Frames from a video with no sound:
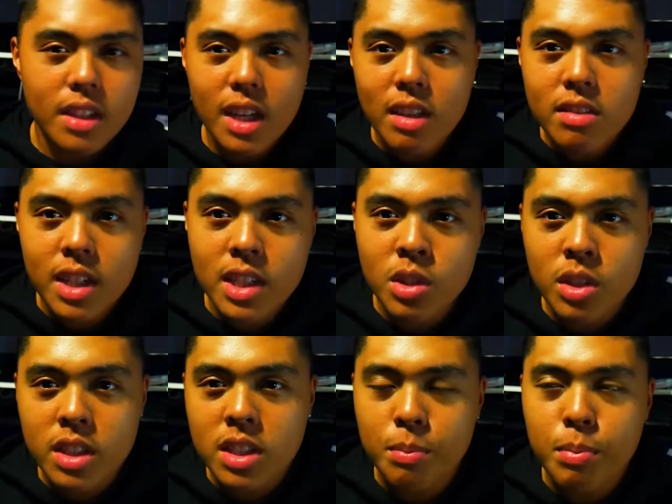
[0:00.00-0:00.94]
The downside to
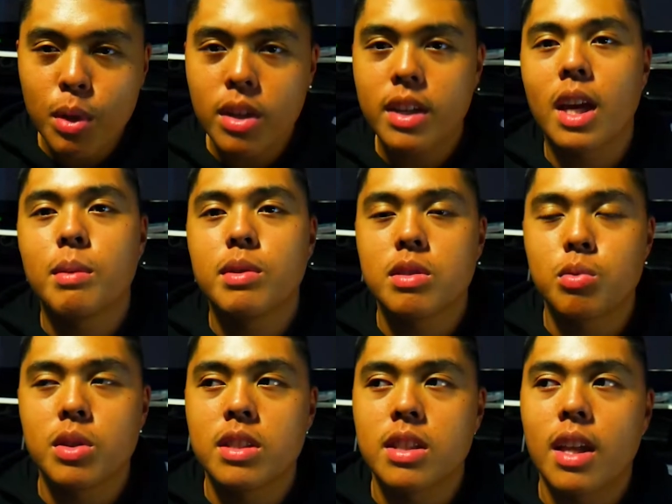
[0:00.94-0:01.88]
these component cables
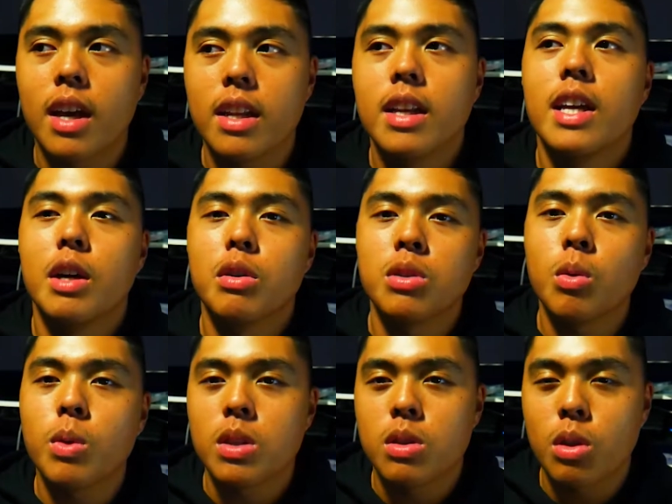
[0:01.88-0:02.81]
was that it was
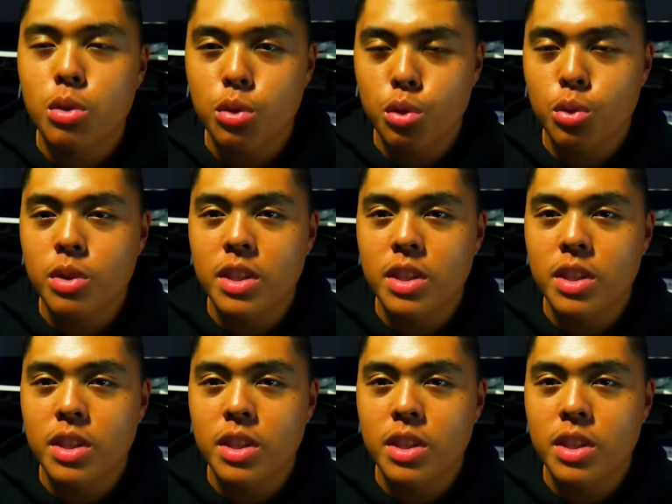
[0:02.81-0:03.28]
only sold through